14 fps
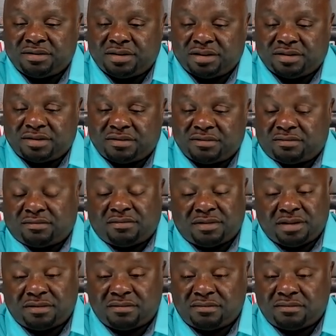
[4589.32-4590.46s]
just,
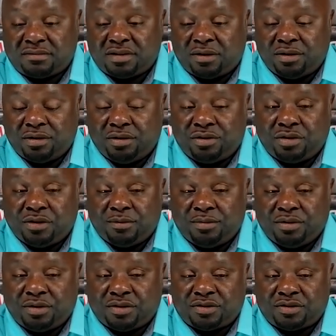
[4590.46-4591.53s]
just go to YouTube and do